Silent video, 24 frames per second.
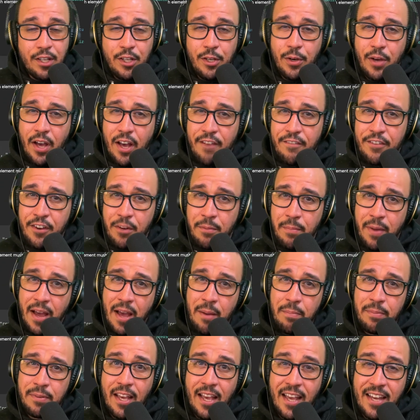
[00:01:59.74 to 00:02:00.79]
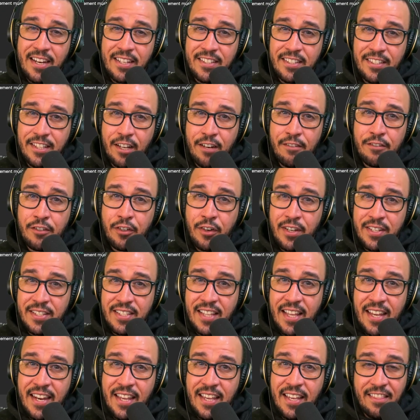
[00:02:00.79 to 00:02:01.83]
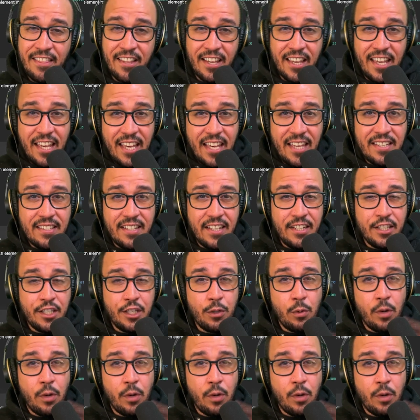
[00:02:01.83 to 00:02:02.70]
you have your map, and instead of translating the keys into